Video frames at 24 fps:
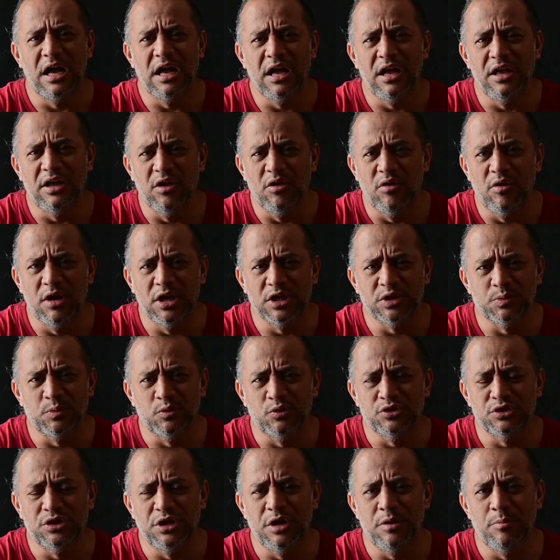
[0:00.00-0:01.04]
you know,
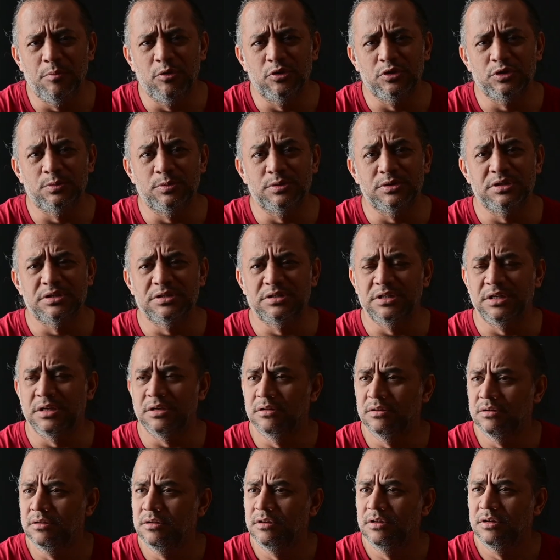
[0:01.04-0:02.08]
exposure and post-processing.
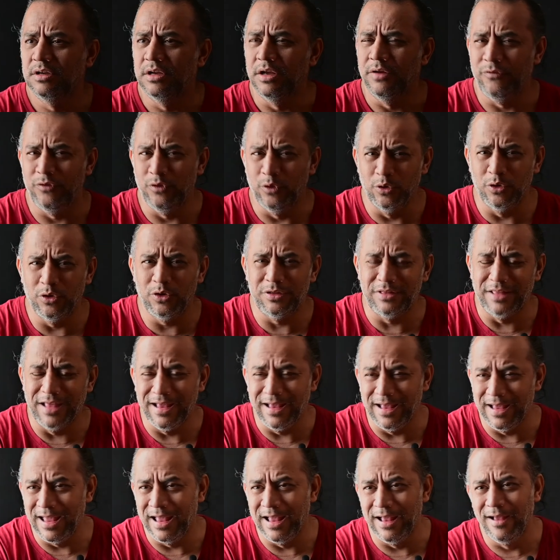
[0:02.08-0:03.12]
If you're
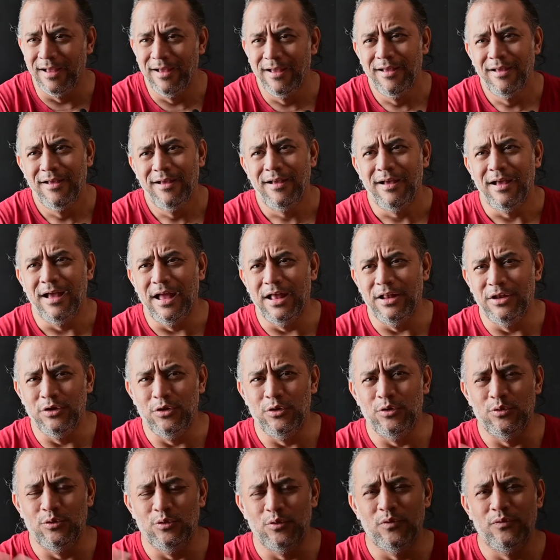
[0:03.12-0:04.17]
thinking and
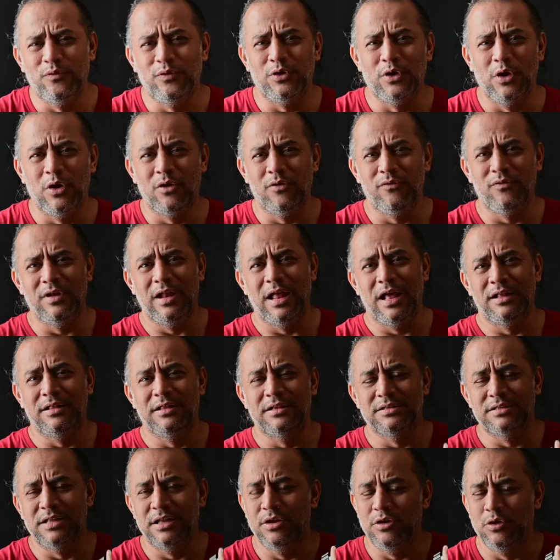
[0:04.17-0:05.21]
do photography like
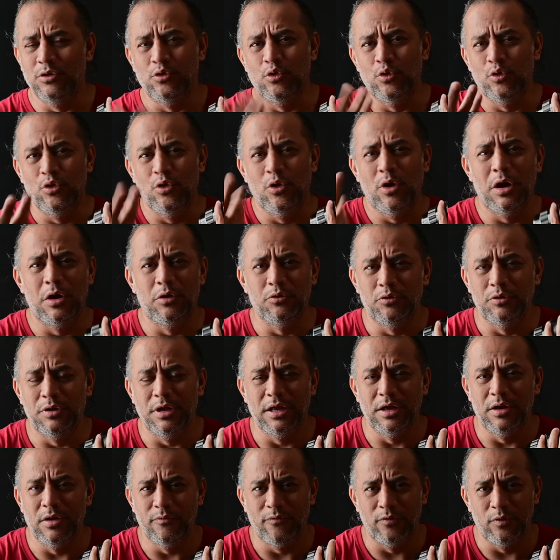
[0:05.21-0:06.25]
this, then you don't know how to
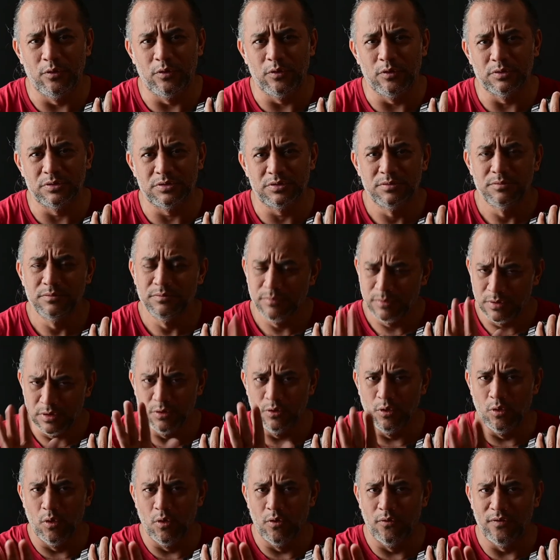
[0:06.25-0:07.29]
take your photos.
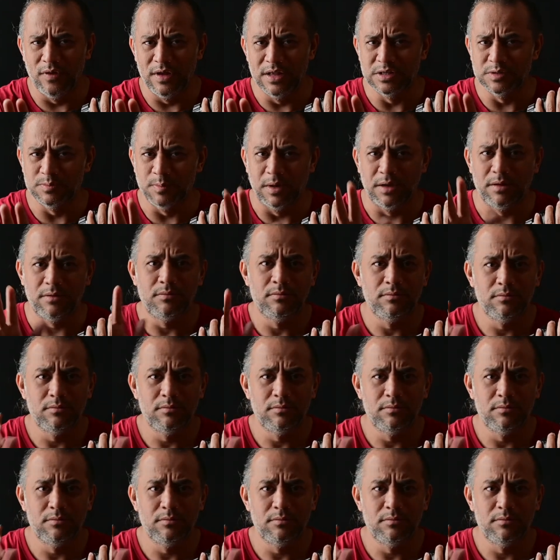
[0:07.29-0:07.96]
No offense, but